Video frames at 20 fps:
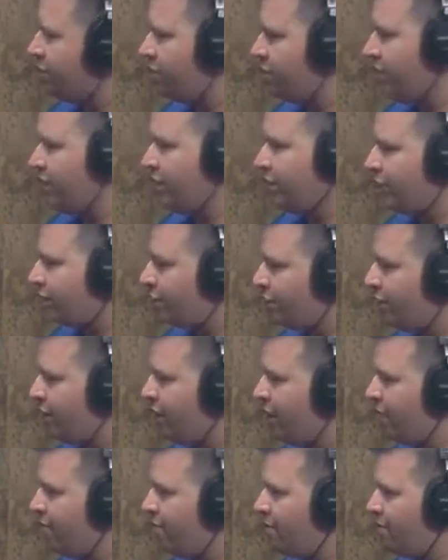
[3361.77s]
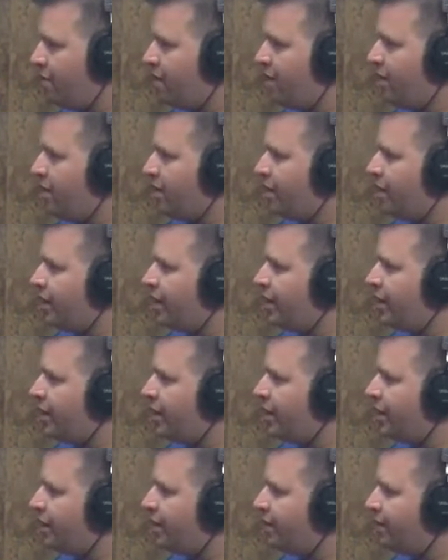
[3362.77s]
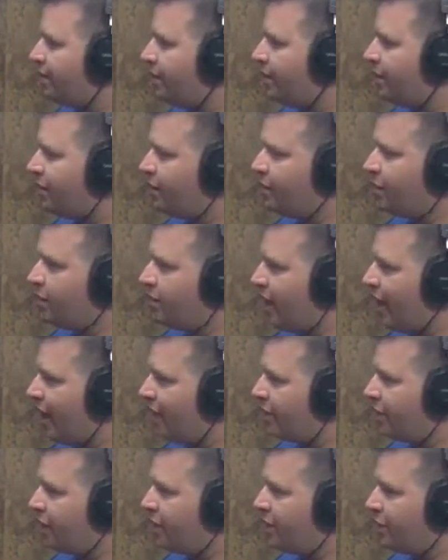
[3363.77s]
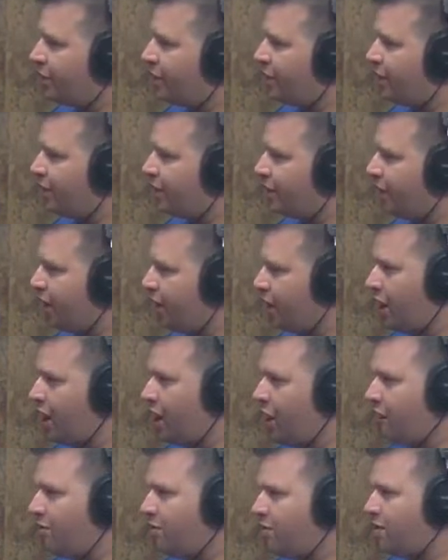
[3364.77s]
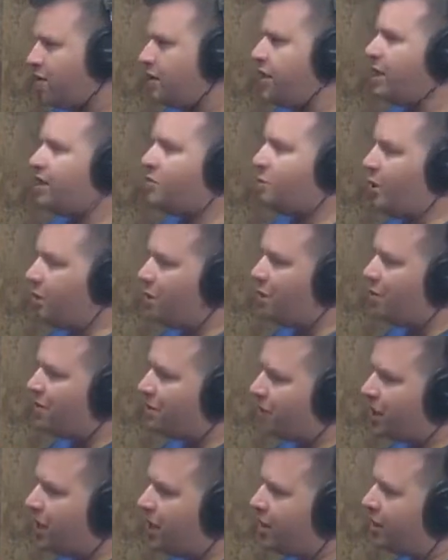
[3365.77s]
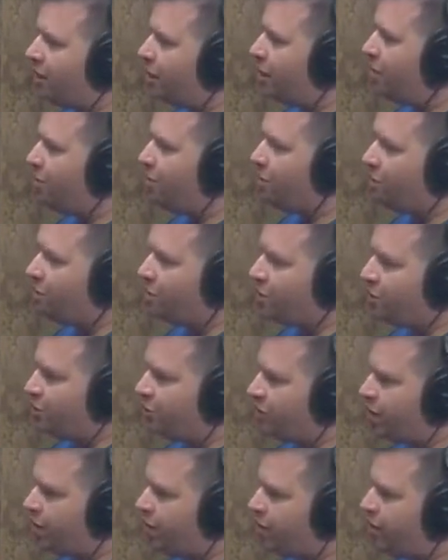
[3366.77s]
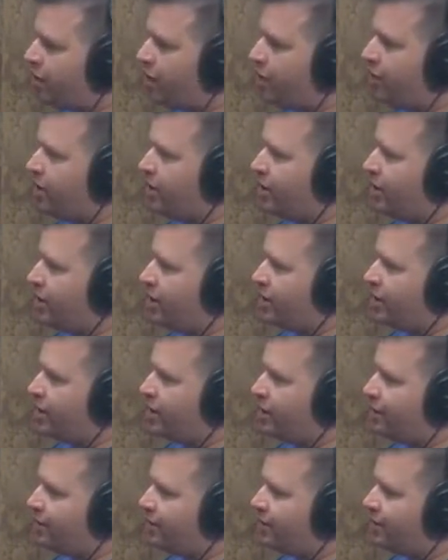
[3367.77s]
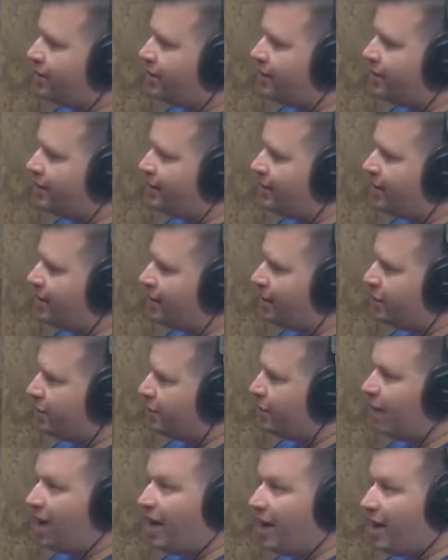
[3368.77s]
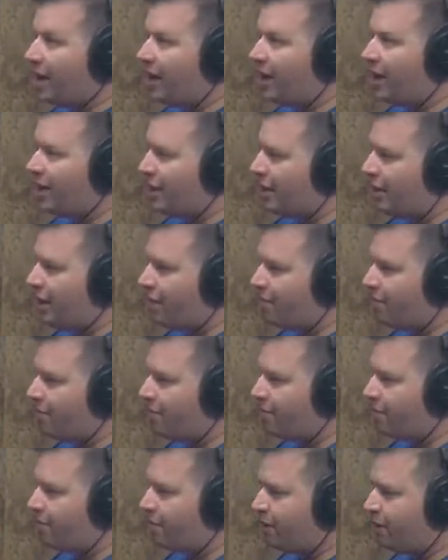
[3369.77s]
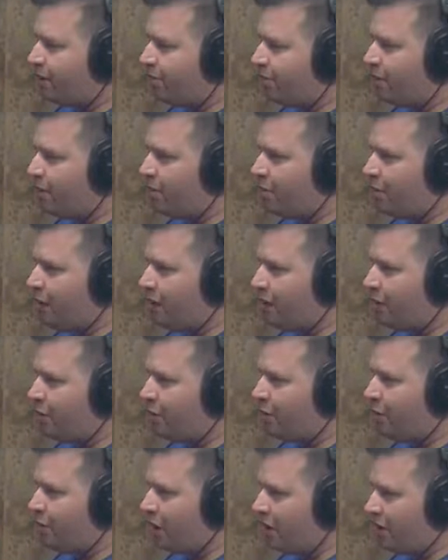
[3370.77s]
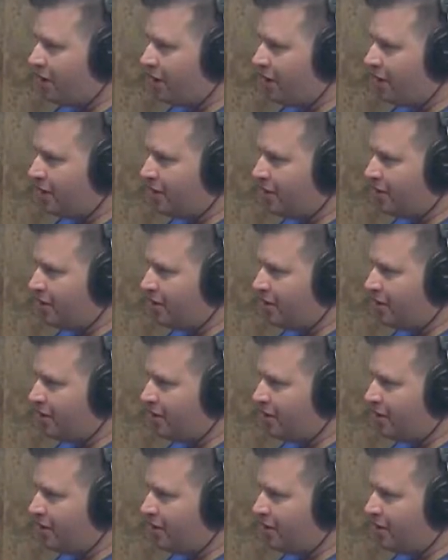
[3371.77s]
Instagram. You can go to at joshnovey.com. That's my website, and you can book me through there. And also, I plug my new podcast coming out?